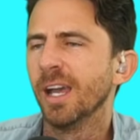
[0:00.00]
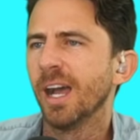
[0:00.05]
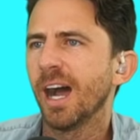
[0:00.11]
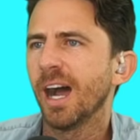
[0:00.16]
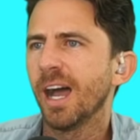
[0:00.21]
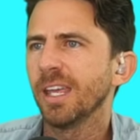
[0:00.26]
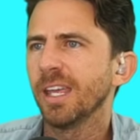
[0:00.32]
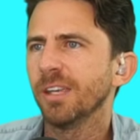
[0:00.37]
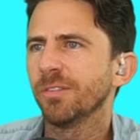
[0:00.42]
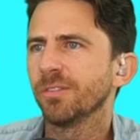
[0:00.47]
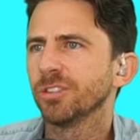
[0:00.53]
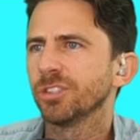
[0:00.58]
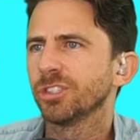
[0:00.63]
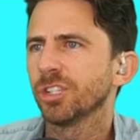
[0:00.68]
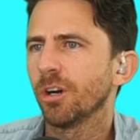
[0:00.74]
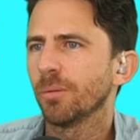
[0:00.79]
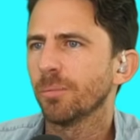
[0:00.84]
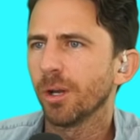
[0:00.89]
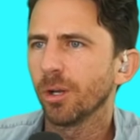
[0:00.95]
I even
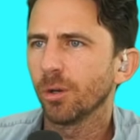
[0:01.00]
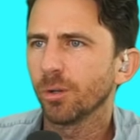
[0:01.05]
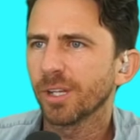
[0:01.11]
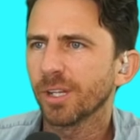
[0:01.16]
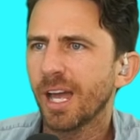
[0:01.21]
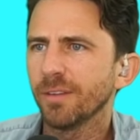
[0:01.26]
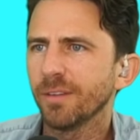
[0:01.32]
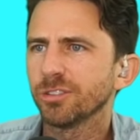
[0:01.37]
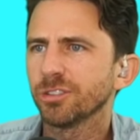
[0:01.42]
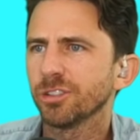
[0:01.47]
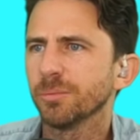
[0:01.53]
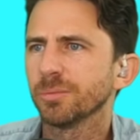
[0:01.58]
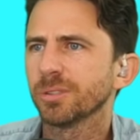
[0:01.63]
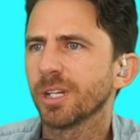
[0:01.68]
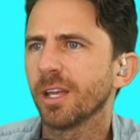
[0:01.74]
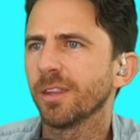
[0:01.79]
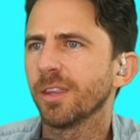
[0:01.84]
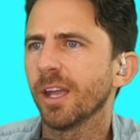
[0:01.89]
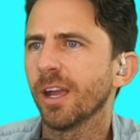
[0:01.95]
showed my old live streams
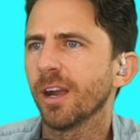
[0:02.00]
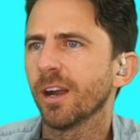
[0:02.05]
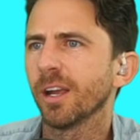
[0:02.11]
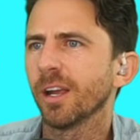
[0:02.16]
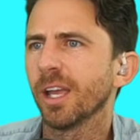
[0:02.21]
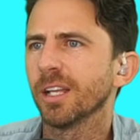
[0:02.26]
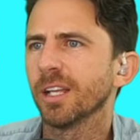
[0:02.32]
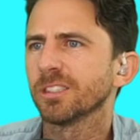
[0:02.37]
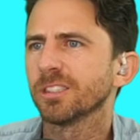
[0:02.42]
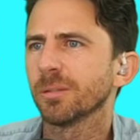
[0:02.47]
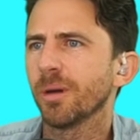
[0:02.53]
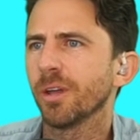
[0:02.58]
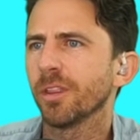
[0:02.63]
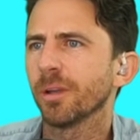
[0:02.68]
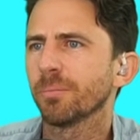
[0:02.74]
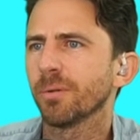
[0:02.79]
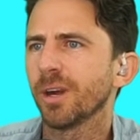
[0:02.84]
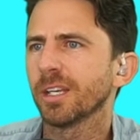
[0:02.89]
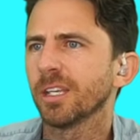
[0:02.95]
on there and some
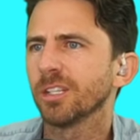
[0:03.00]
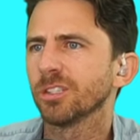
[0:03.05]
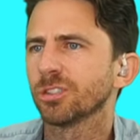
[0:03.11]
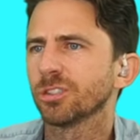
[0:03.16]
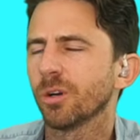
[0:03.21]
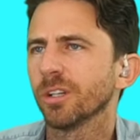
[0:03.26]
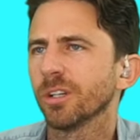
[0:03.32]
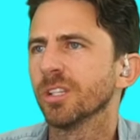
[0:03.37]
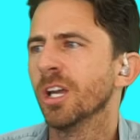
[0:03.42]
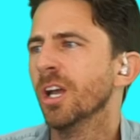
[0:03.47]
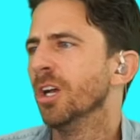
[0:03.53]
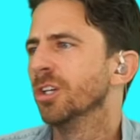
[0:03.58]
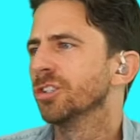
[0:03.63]
other breaking stories.